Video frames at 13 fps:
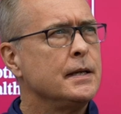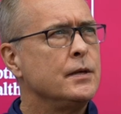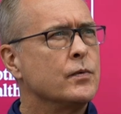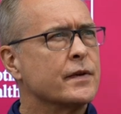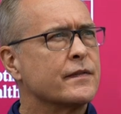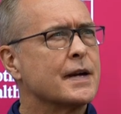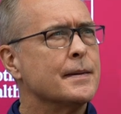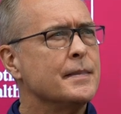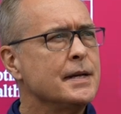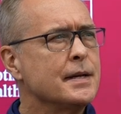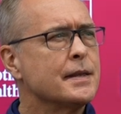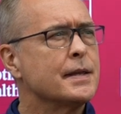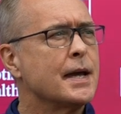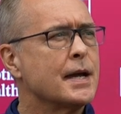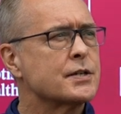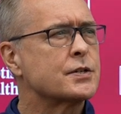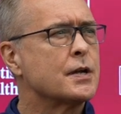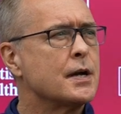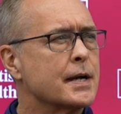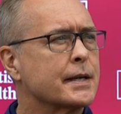he would have come into the
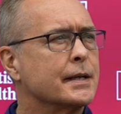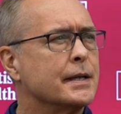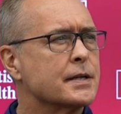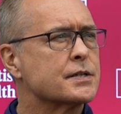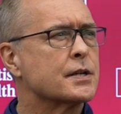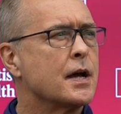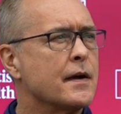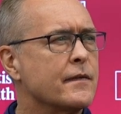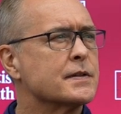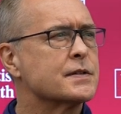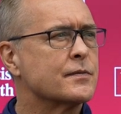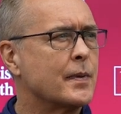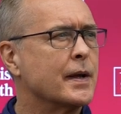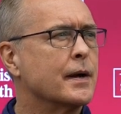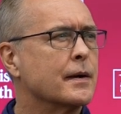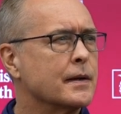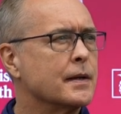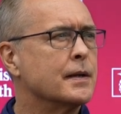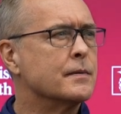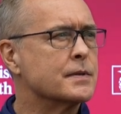National Hockey League as an offensive player.
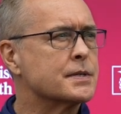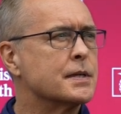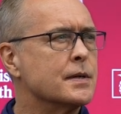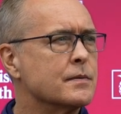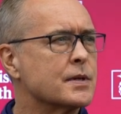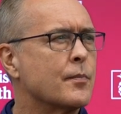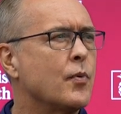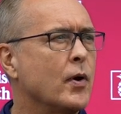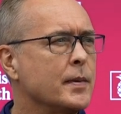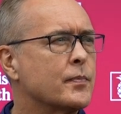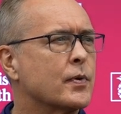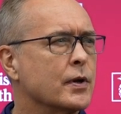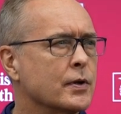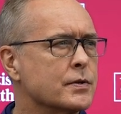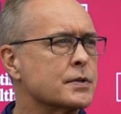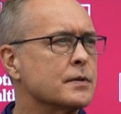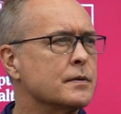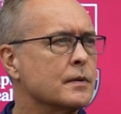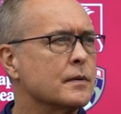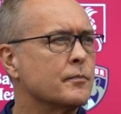He was a point
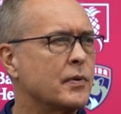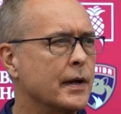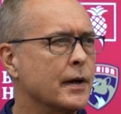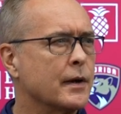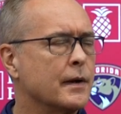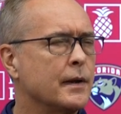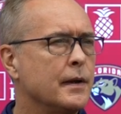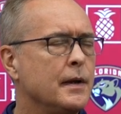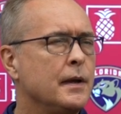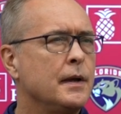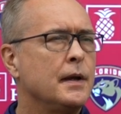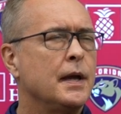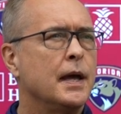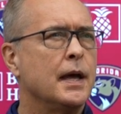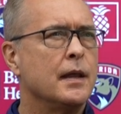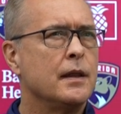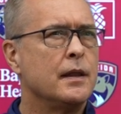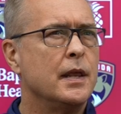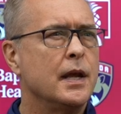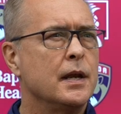producing player,
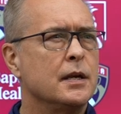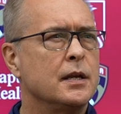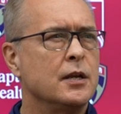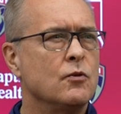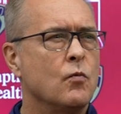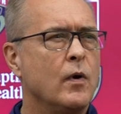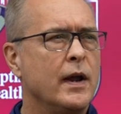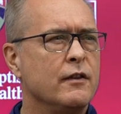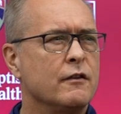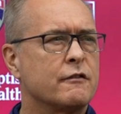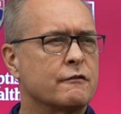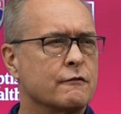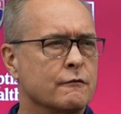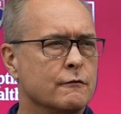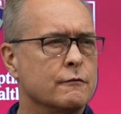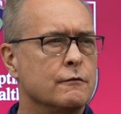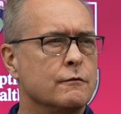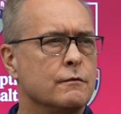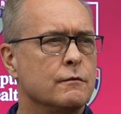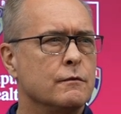and then he went through